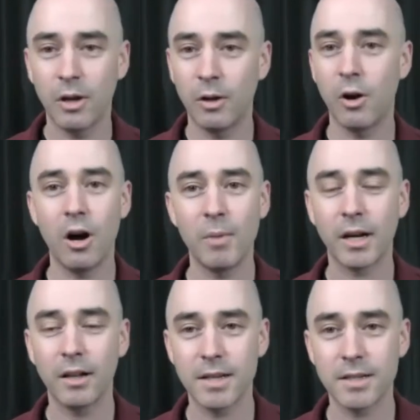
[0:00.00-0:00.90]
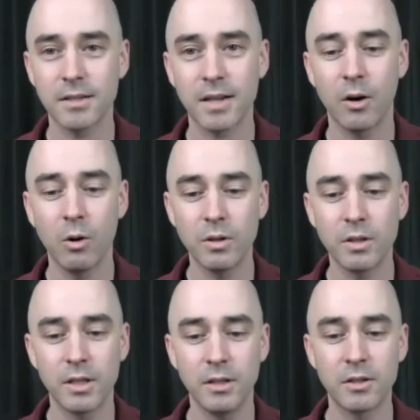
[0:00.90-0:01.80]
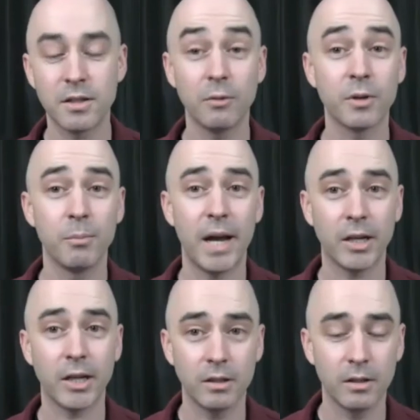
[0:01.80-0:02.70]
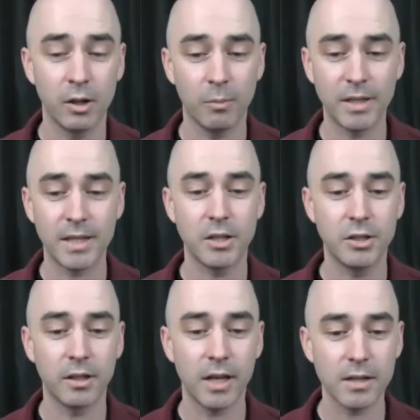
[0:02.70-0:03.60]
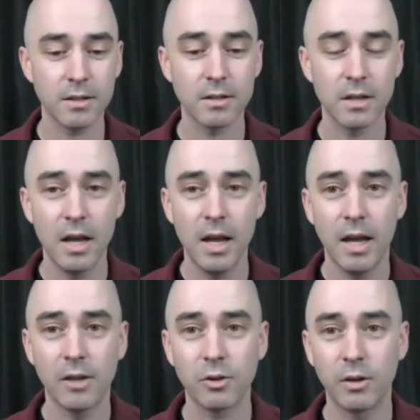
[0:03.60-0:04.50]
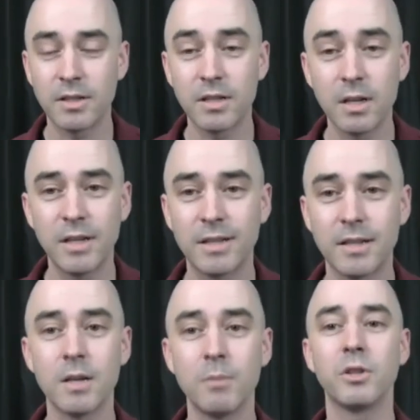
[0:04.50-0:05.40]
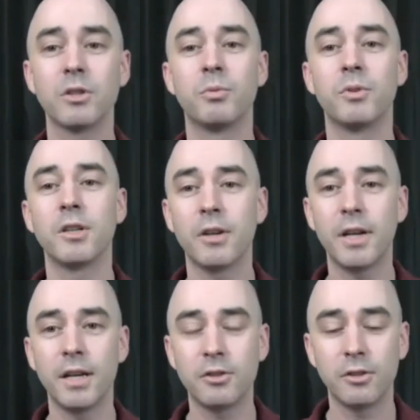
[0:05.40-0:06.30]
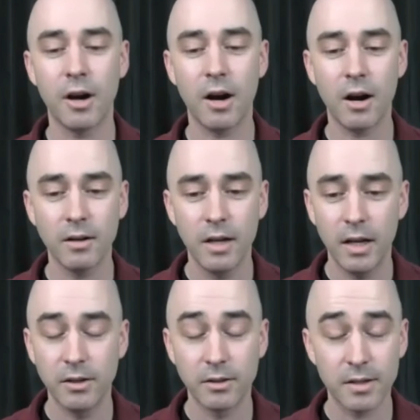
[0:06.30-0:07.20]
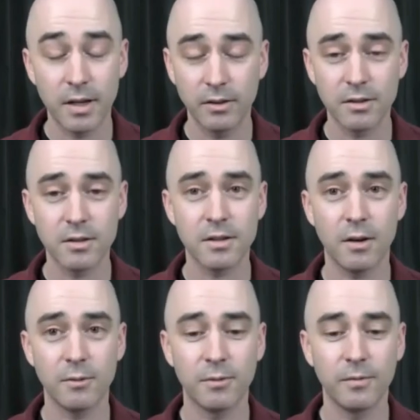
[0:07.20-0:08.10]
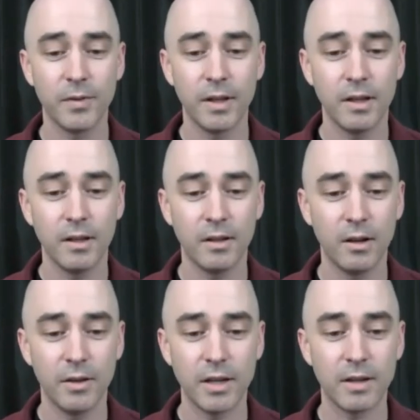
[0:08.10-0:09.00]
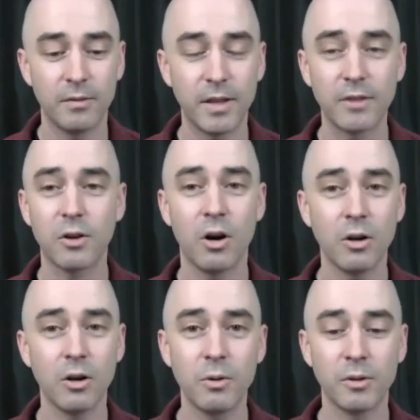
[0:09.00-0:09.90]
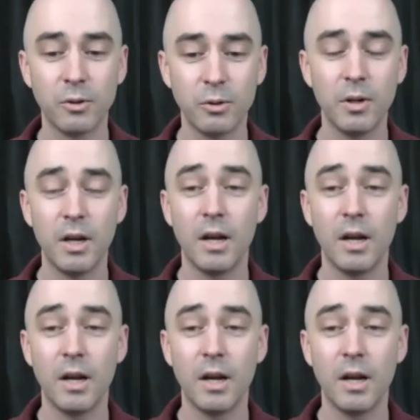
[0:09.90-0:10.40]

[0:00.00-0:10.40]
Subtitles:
in all my classes, I always teach self-compassion in all my Tai Chi classes. And so it's as simple as bringing your hand to your heart and just saying, this is tough. If that's all you ever do,